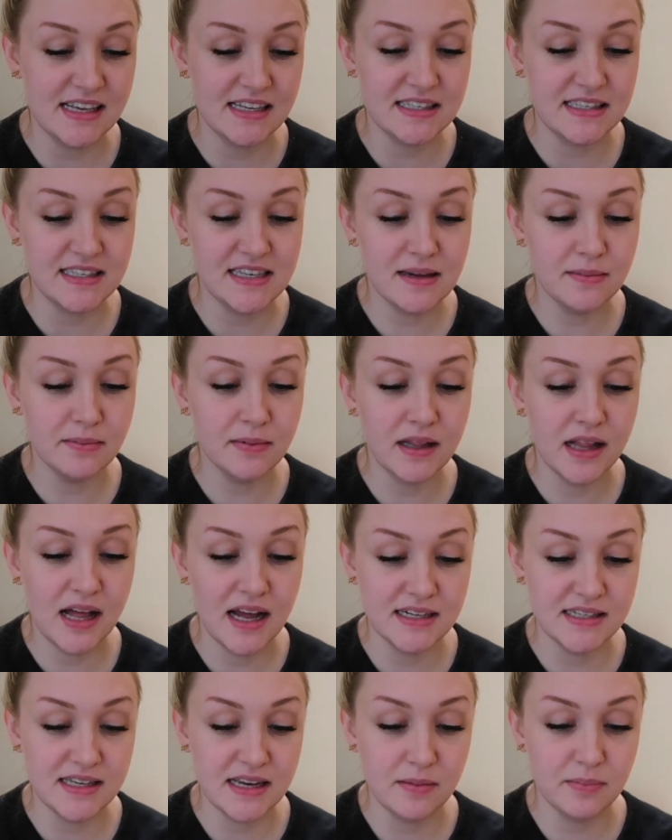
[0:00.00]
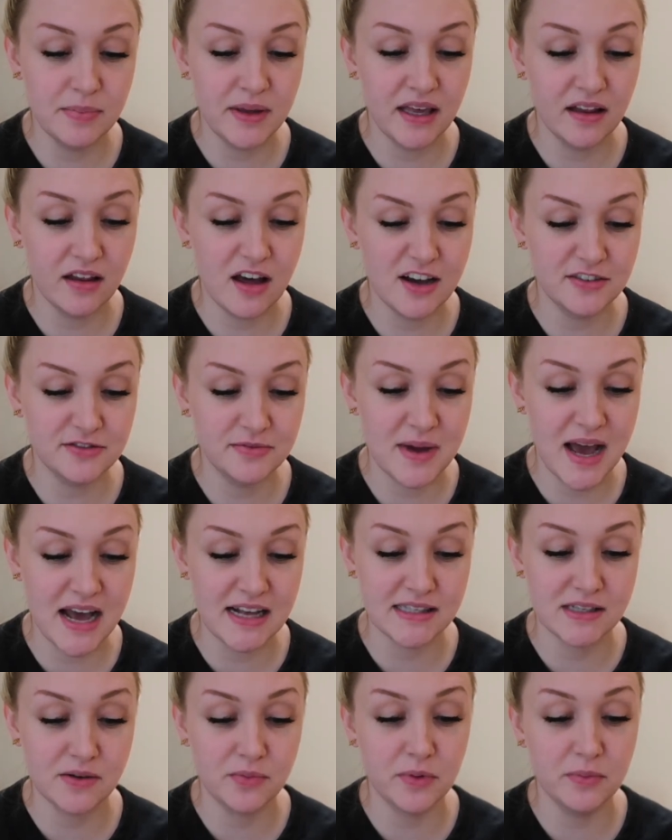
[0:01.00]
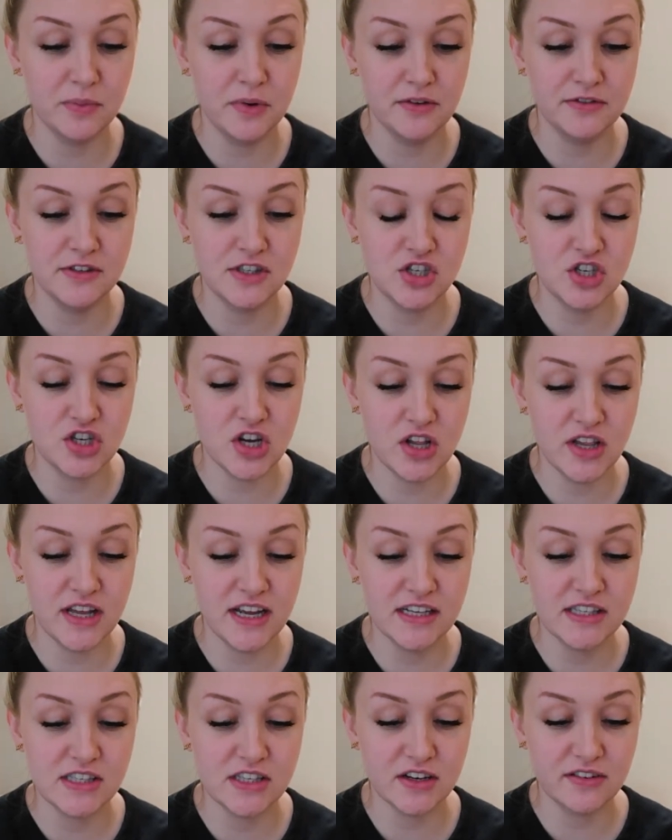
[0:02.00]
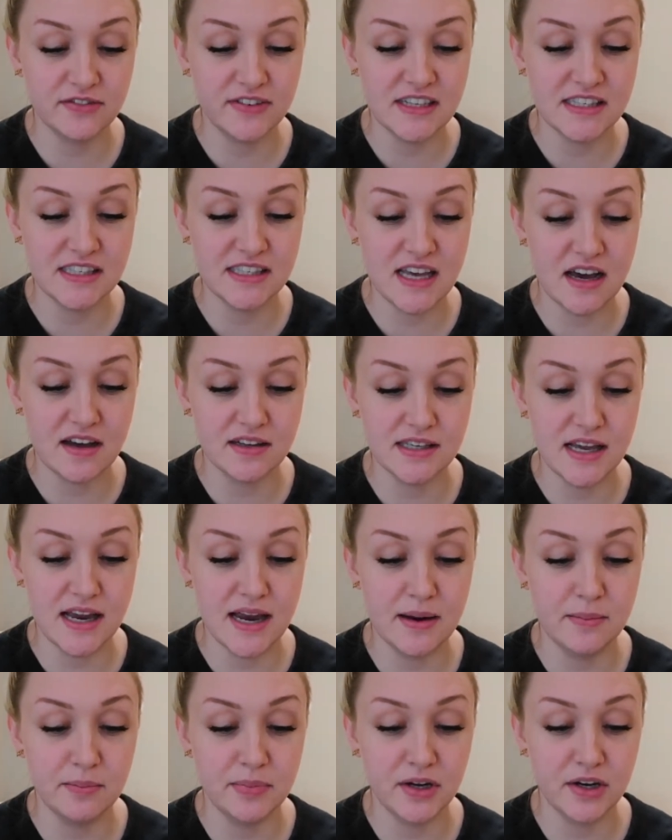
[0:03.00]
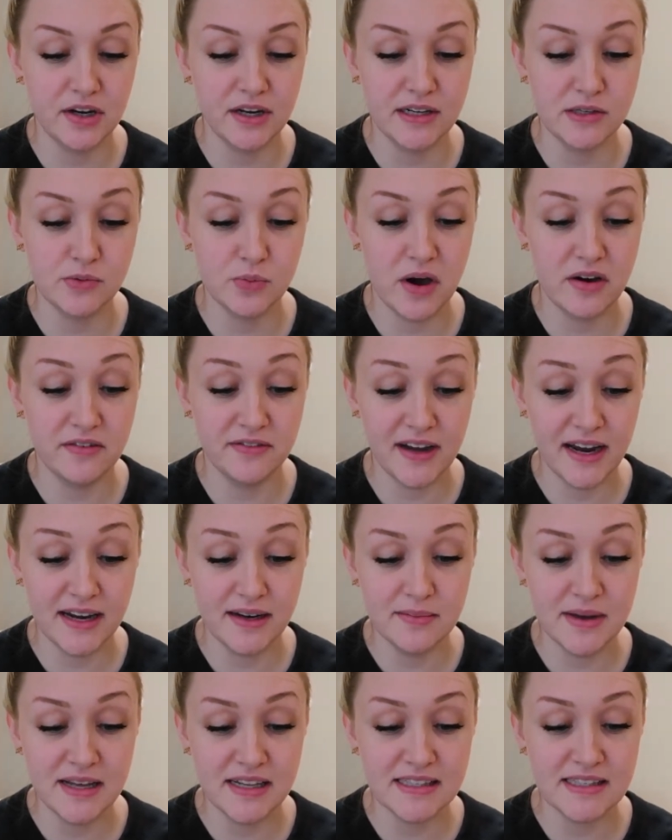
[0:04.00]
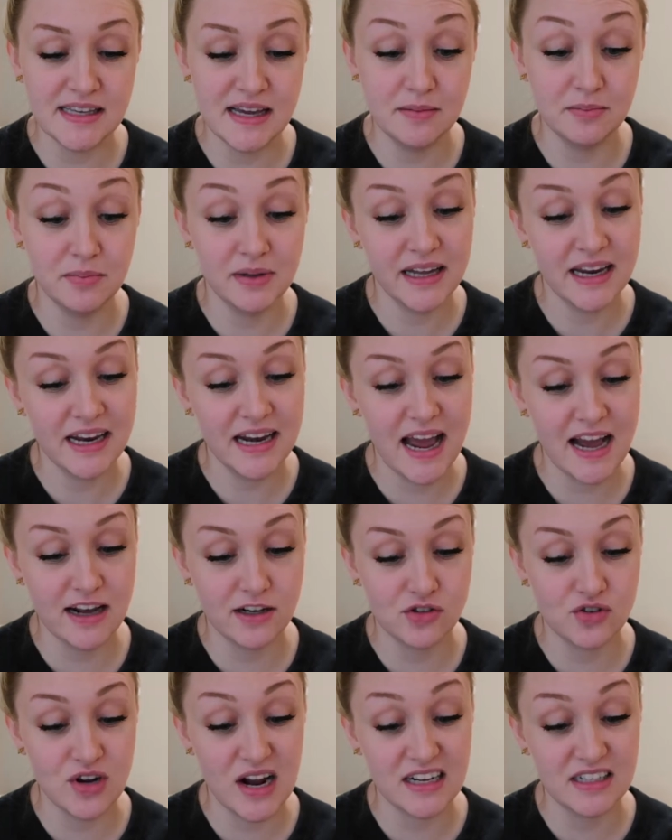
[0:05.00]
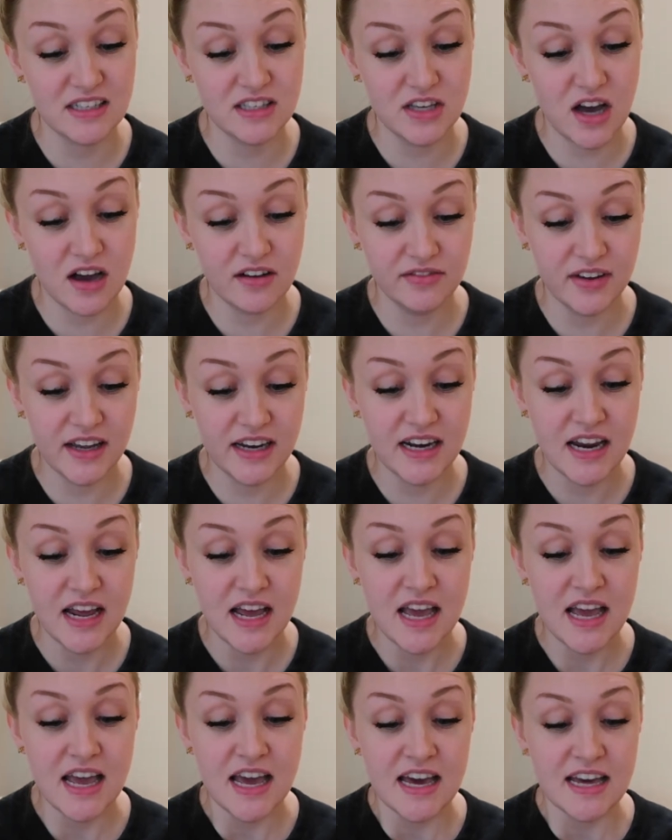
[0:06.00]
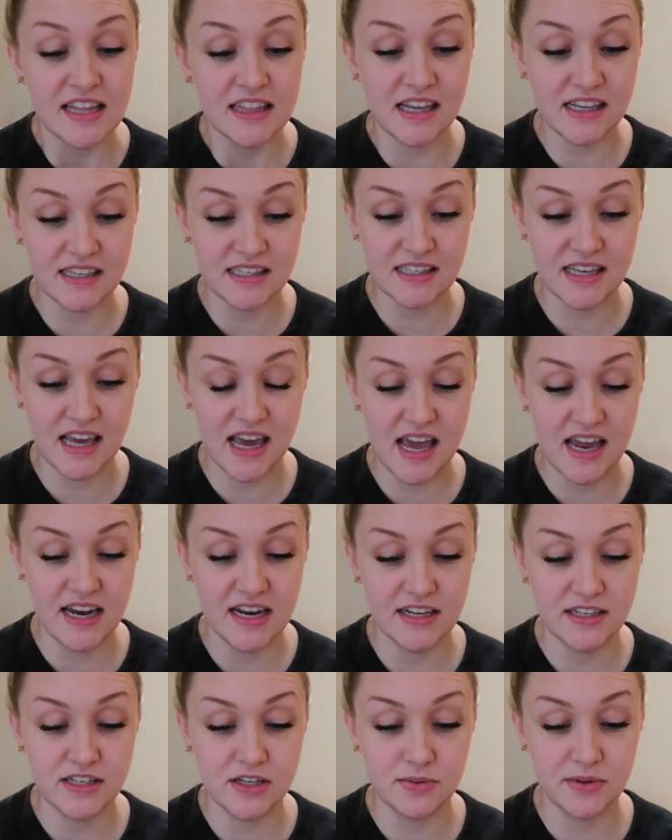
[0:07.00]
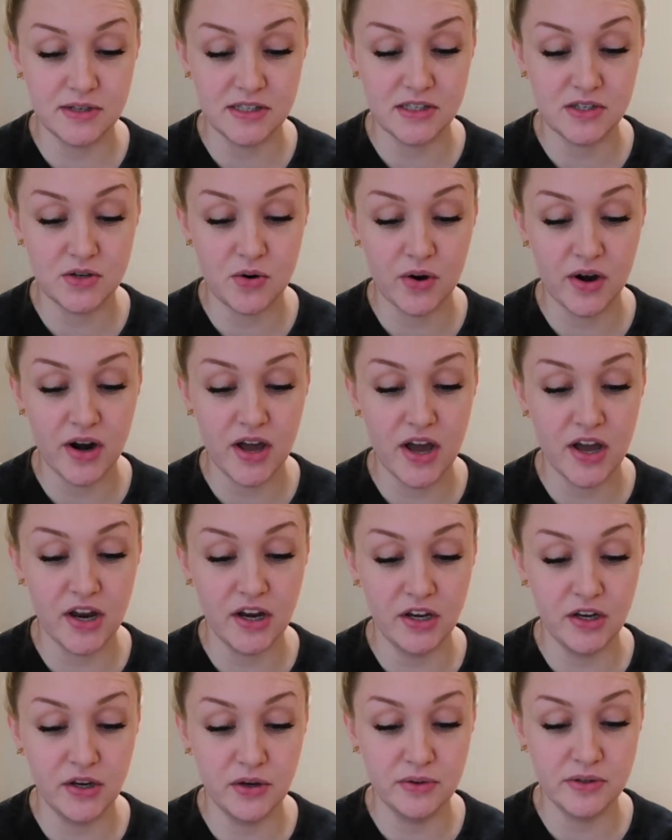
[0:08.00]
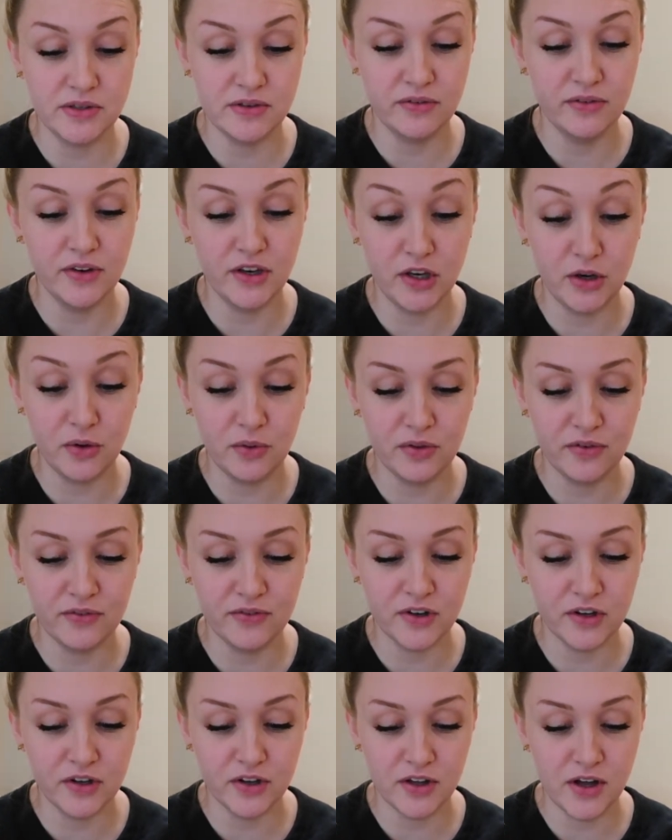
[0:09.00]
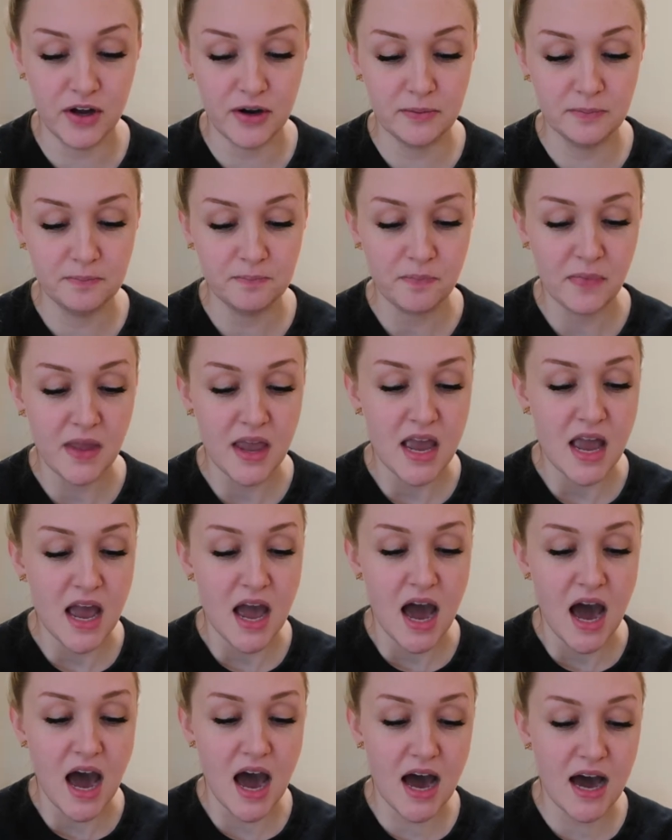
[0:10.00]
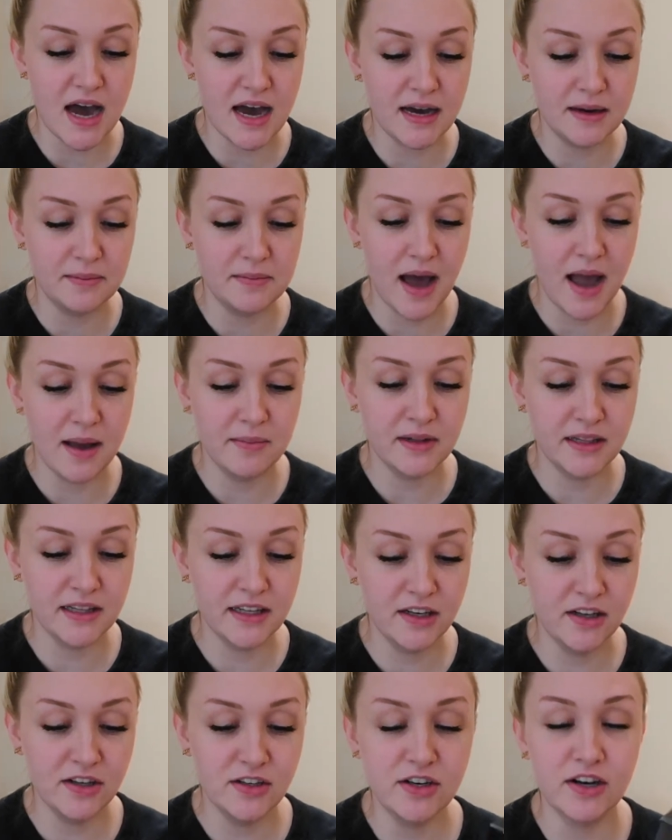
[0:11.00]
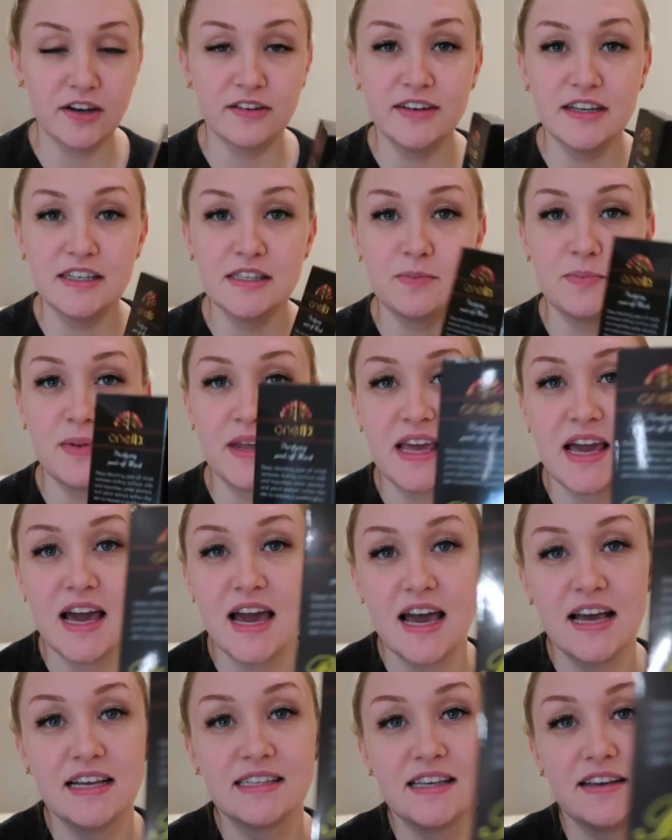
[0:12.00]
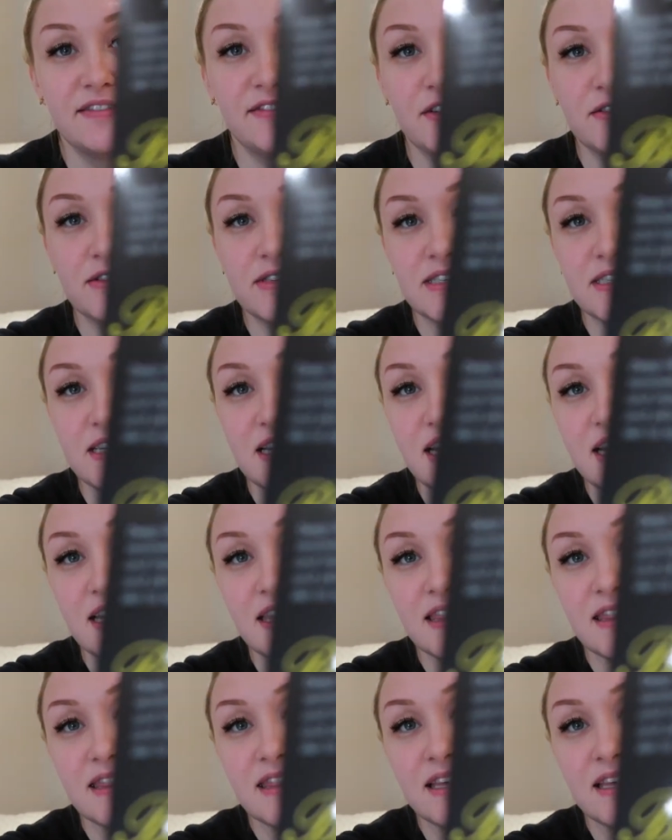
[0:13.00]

says deep cleansing peel off mask removes dulling surface cells and impurities while vitamins and plant extracts soften the skin to restore a youthful glow. I'm a little nervous because if you see